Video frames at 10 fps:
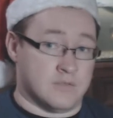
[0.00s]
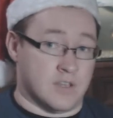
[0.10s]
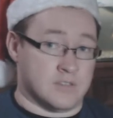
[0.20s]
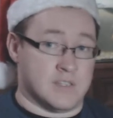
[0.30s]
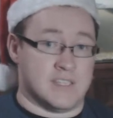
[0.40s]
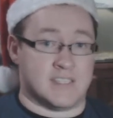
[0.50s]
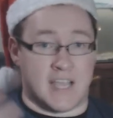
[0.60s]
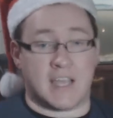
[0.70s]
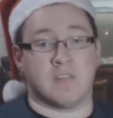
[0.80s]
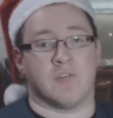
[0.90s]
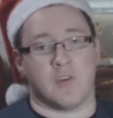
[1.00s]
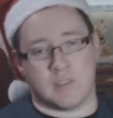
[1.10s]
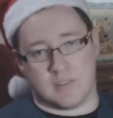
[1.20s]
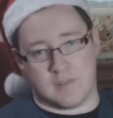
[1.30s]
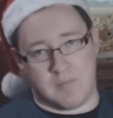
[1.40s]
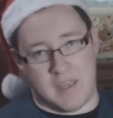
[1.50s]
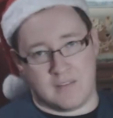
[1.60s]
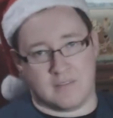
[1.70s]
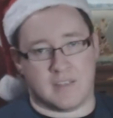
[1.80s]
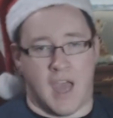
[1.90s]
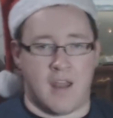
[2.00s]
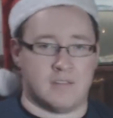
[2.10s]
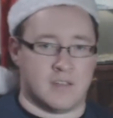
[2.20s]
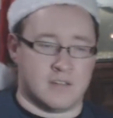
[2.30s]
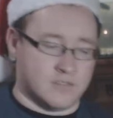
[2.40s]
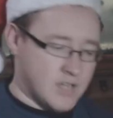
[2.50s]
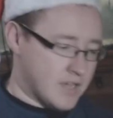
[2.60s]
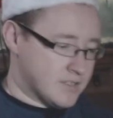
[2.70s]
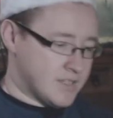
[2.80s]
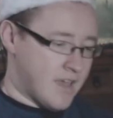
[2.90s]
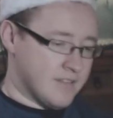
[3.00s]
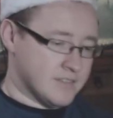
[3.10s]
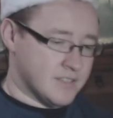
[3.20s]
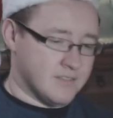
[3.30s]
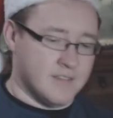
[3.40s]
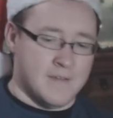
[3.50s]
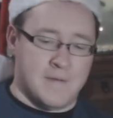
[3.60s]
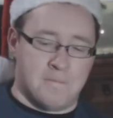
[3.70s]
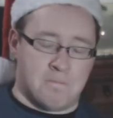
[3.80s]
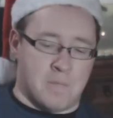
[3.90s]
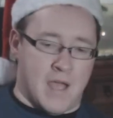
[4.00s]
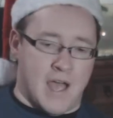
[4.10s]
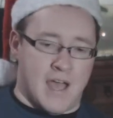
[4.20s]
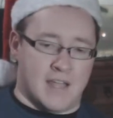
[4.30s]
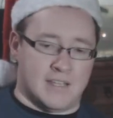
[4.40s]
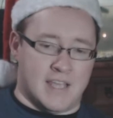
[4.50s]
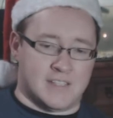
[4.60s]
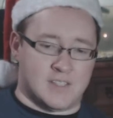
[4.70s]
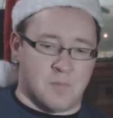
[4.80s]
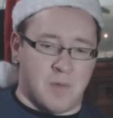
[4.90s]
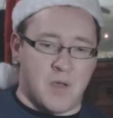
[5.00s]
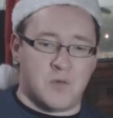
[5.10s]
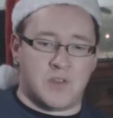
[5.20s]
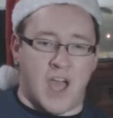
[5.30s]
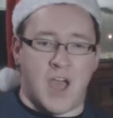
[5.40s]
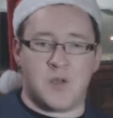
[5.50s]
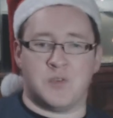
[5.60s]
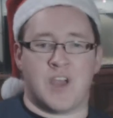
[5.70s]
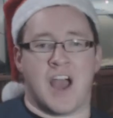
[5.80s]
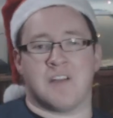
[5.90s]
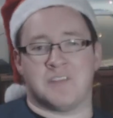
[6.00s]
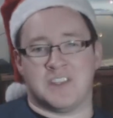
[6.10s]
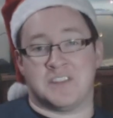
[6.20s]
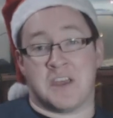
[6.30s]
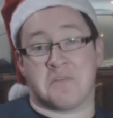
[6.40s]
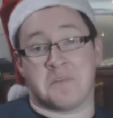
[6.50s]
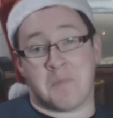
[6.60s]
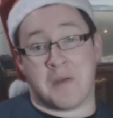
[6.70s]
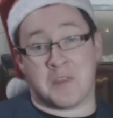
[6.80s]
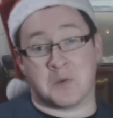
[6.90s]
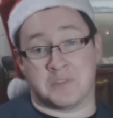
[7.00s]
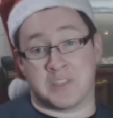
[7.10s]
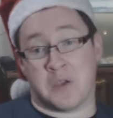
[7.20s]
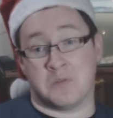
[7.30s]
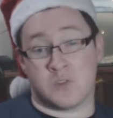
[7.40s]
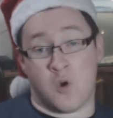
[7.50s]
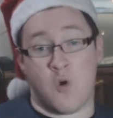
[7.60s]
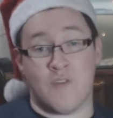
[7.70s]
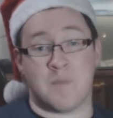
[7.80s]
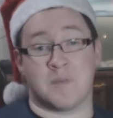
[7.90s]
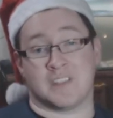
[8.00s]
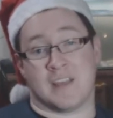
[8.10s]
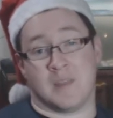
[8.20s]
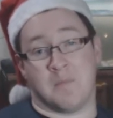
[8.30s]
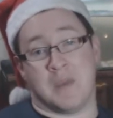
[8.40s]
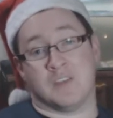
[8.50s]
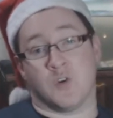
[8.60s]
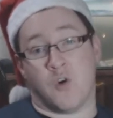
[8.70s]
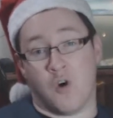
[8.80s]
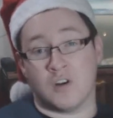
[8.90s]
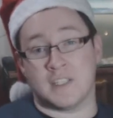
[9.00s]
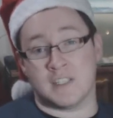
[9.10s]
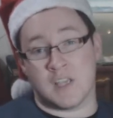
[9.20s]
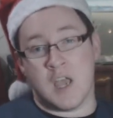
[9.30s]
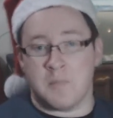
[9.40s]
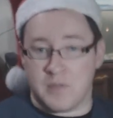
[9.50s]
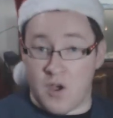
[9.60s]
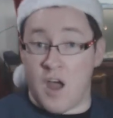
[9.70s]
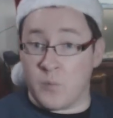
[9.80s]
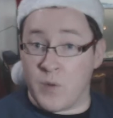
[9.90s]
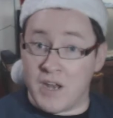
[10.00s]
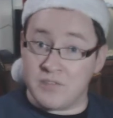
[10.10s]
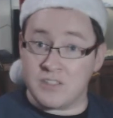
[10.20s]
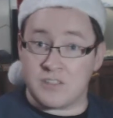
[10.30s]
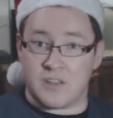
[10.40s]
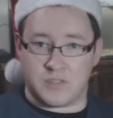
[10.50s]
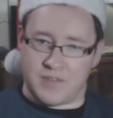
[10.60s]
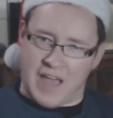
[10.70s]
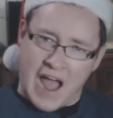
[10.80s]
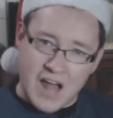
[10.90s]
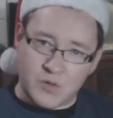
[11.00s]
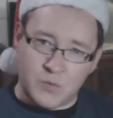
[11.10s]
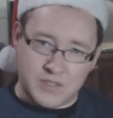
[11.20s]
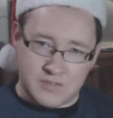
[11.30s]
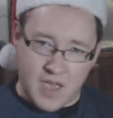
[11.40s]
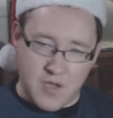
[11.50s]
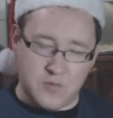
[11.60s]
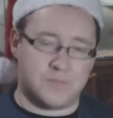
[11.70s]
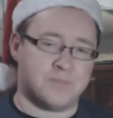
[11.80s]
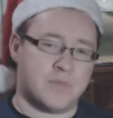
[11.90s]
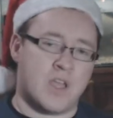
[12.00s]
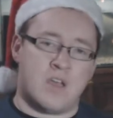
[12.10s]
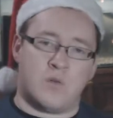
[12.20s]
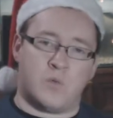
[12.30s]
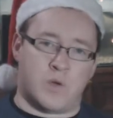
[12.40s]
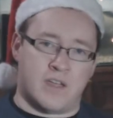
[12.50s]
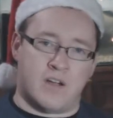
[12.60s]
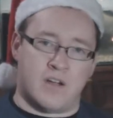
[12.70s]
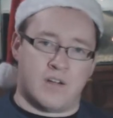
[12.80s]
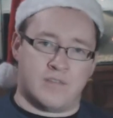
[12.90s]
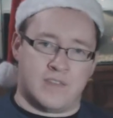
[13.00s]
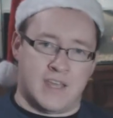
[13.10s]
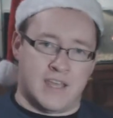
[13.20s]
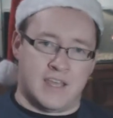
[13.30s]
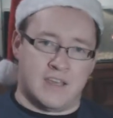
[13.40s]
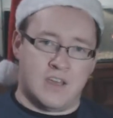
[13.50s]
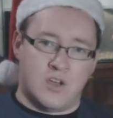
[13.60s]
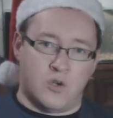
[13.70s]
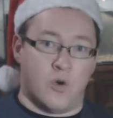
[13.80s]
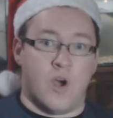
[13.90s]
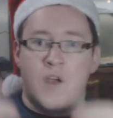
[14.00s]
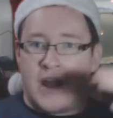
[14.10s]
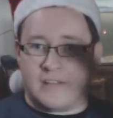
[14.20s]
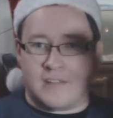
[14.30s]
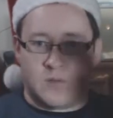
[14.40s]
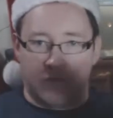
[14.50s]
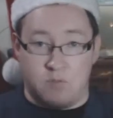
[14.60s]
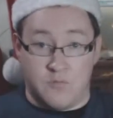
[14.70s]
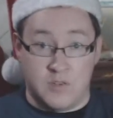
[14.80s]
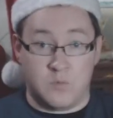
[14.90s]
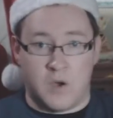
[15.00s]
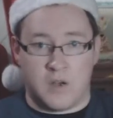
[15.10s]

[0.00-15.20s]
does the singing voice of the main character, Jack Skellington. And it's about how you have these different mythical towns that all represent the major holidays, but they're unaware of each other. So you get Halloween Town, where they go out into the real